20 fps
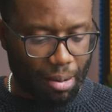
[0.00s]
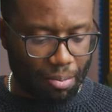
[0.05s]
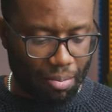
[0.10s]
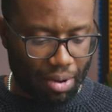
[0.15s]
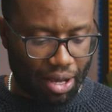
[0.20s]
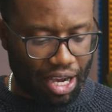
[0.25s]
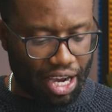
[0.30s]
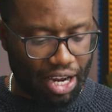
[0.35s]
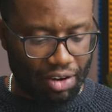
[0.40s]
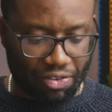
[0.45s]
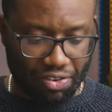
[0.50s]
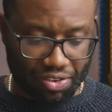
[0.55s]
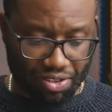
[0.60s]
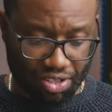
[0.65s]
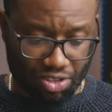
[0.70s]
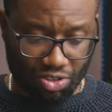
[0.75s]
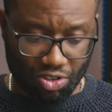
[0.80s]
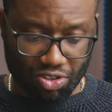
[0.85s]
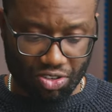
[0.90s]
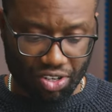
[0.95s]
but at
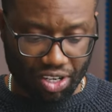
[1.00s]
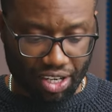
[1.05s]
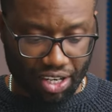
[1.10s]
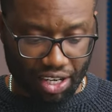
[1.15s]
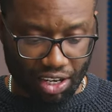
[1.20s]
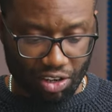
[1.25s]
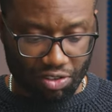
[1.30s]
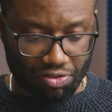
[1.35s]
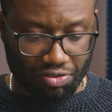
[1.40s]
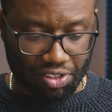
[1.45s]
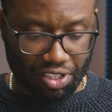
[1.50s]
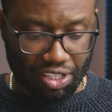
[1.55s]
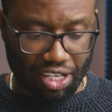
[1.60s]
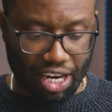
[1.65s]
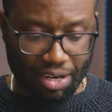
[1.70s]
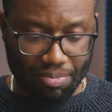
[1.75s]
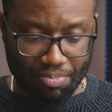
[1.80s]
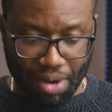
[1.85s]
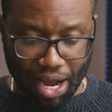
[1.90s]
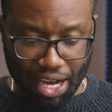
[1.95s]
5600 Kelvin
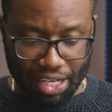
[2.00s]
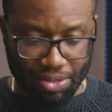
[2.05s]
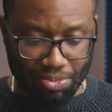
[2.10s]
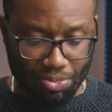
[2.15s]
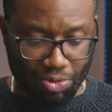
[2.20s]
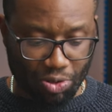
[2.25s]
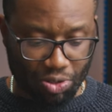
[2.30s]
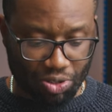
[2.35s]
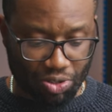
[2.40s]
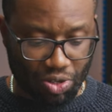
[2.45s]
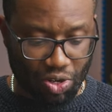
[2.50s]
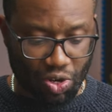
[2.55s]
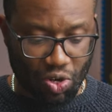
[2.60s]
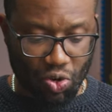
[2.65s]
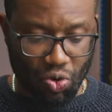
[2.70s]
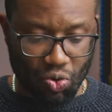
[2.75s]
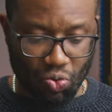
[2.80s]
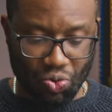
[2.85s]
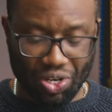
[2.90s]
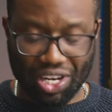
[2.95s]
at max mode
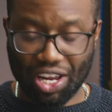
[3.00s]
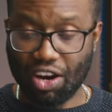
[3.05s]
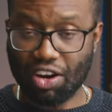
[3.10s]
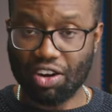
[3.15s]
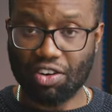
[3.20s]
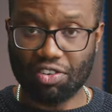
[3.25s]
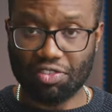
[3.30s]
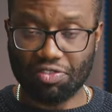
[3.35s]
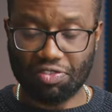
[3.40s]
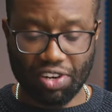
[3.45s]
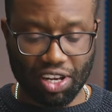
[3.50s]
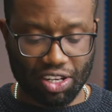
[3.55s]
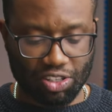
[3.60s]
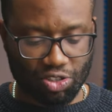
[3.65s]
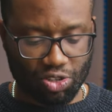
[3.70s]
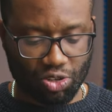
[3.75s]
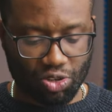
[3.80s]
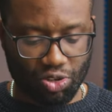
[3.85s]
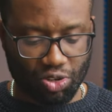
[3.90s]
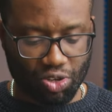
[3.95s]
without a
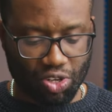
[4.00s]
reflector,